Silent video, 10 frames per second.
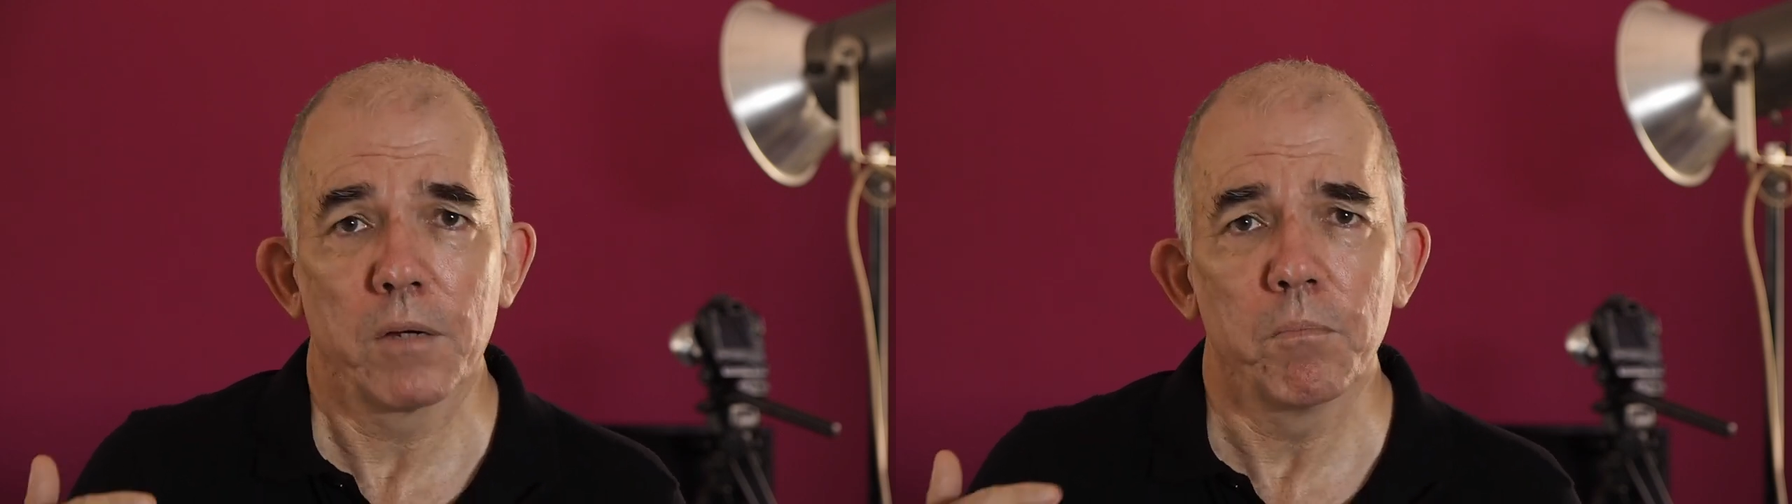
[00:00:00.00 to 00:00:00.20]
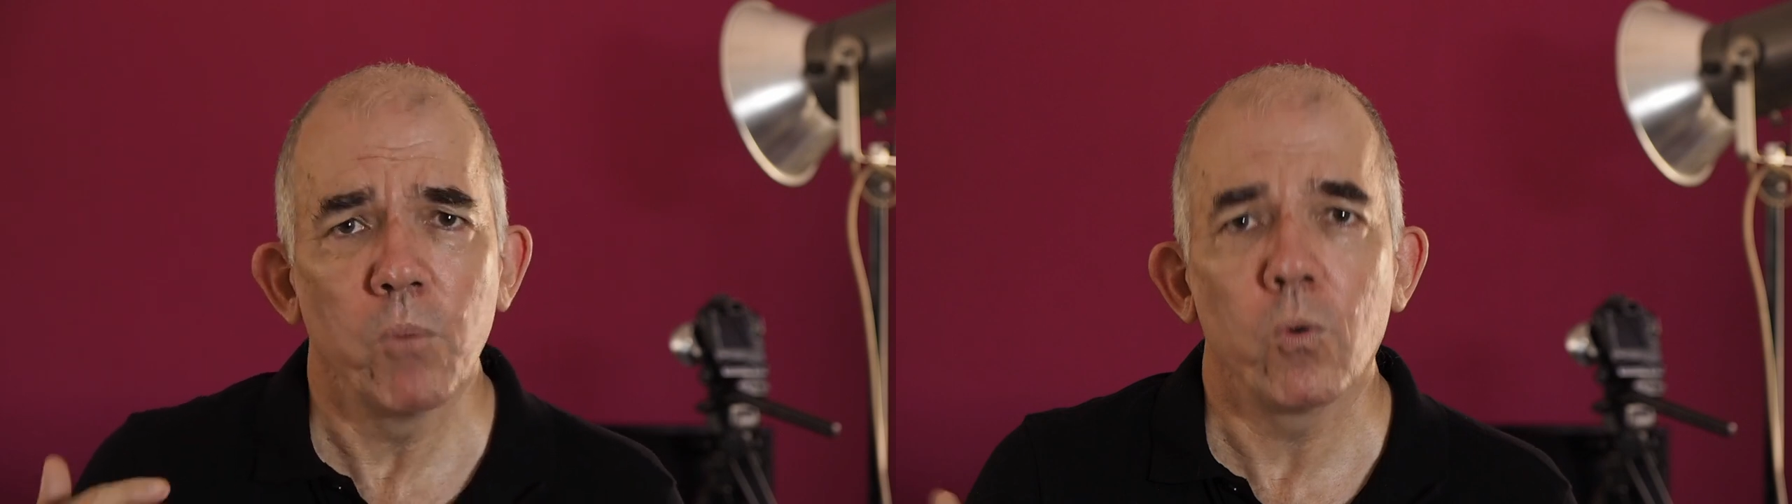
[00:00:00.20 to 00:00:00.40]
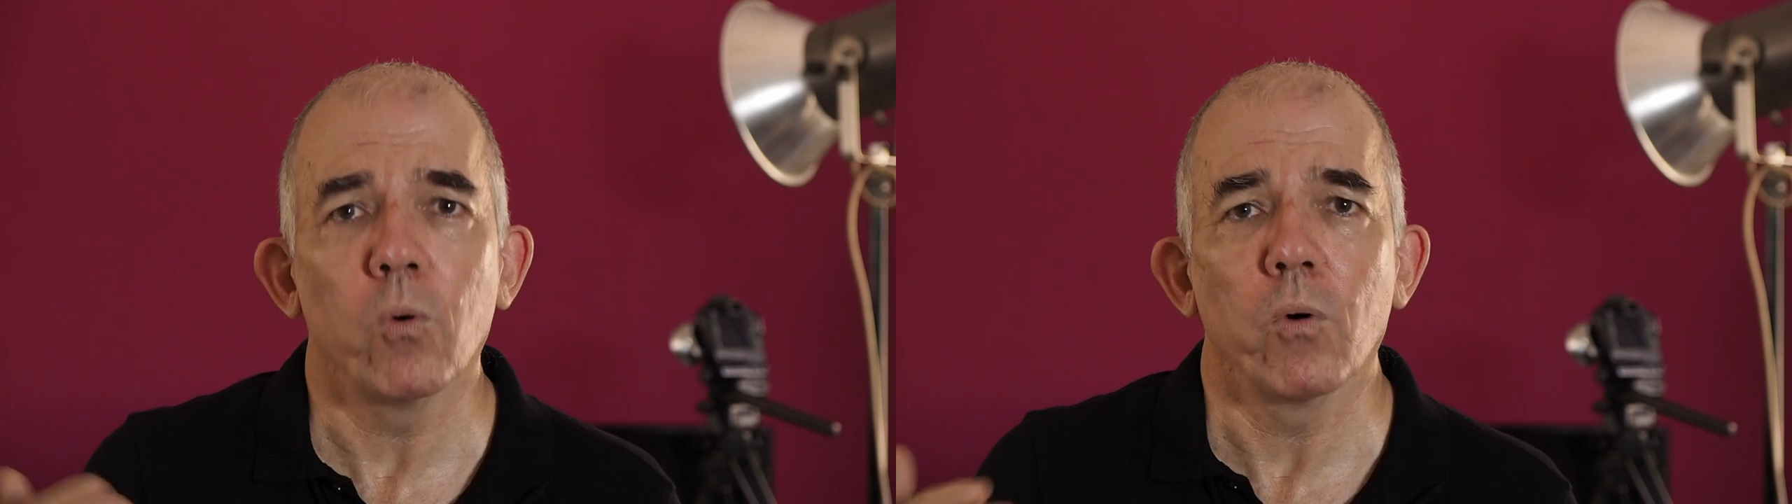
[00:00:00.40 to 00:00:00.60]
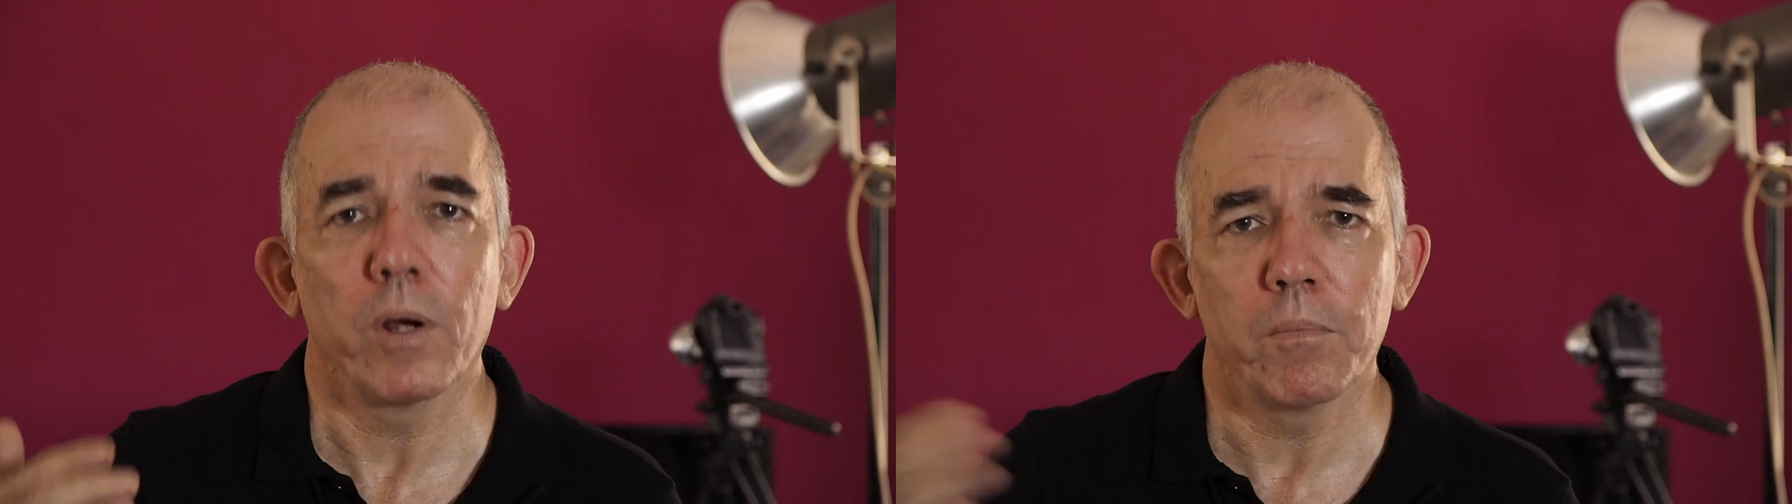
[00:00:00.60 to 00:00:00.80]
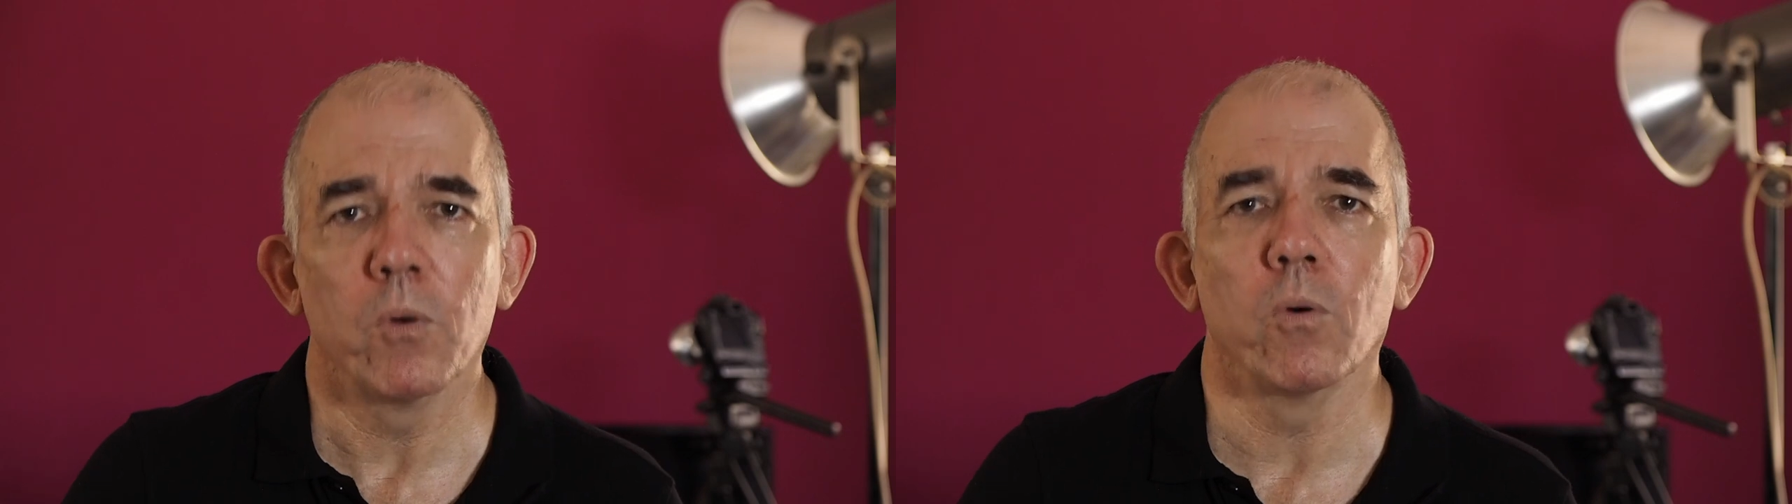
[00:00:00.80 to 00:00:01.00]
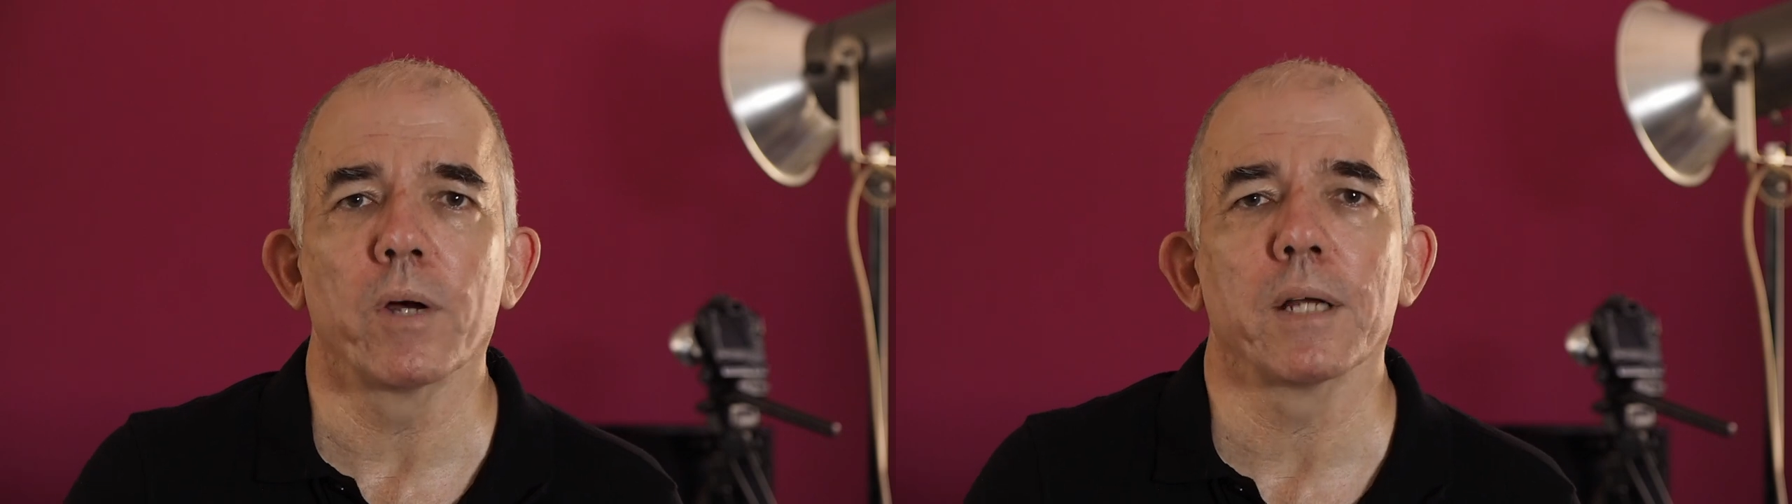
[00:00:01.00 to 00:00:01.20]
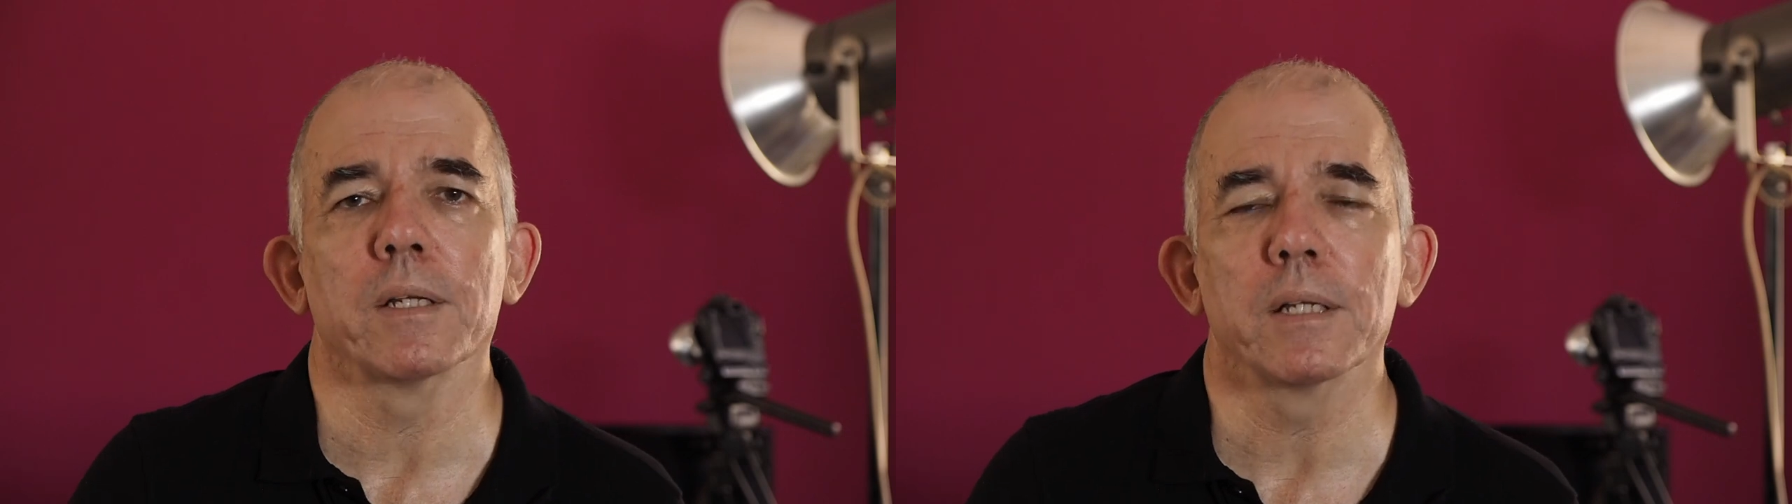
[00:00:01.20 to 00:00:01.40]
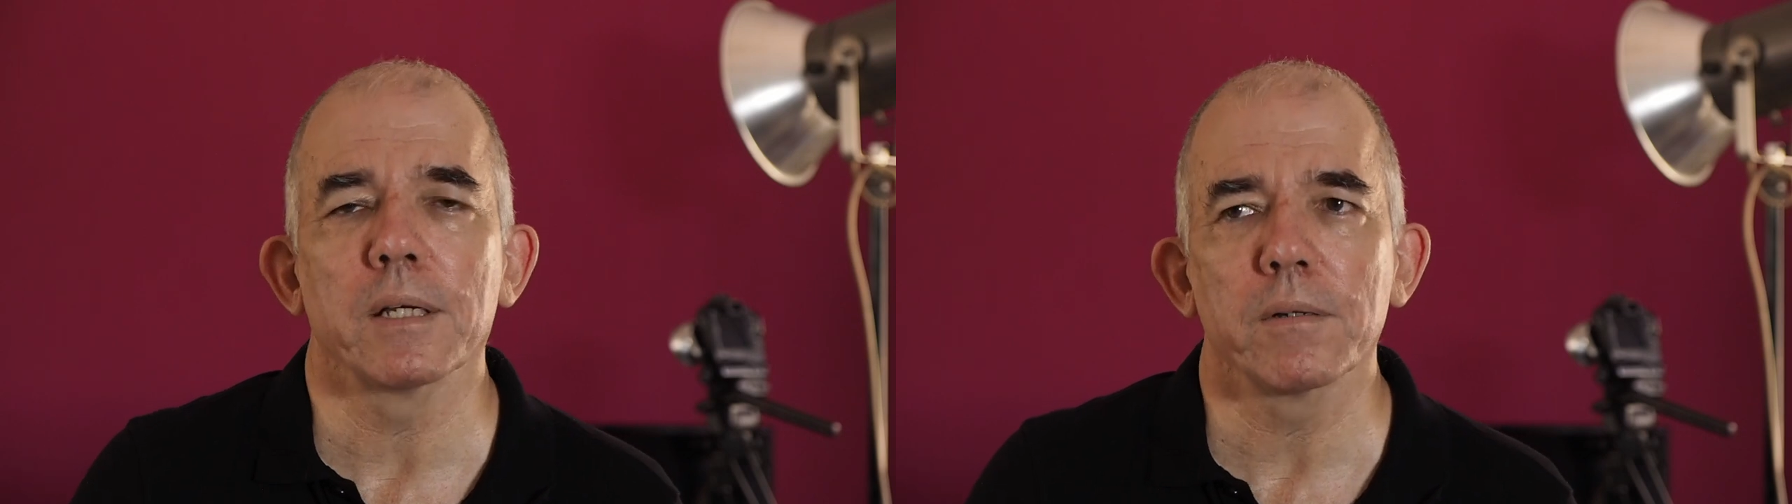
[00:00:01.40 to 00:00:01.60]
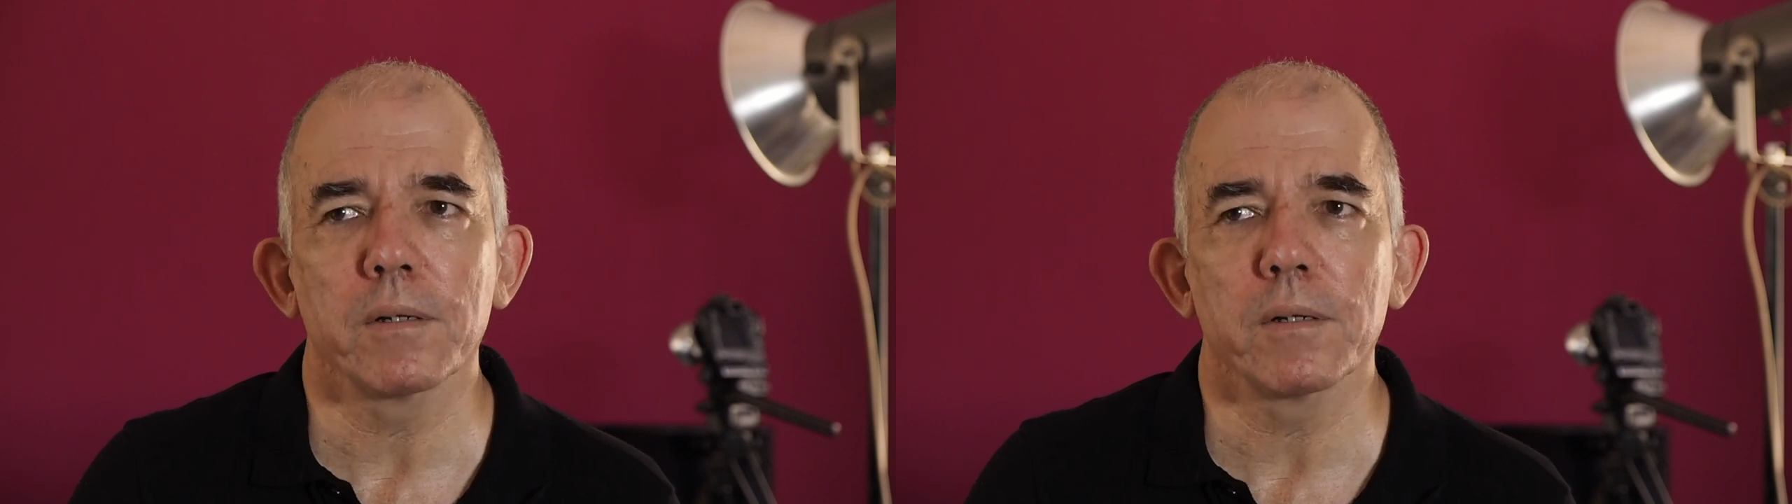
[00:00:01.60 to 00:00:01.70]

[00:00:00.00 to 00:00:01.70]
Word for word: more and more and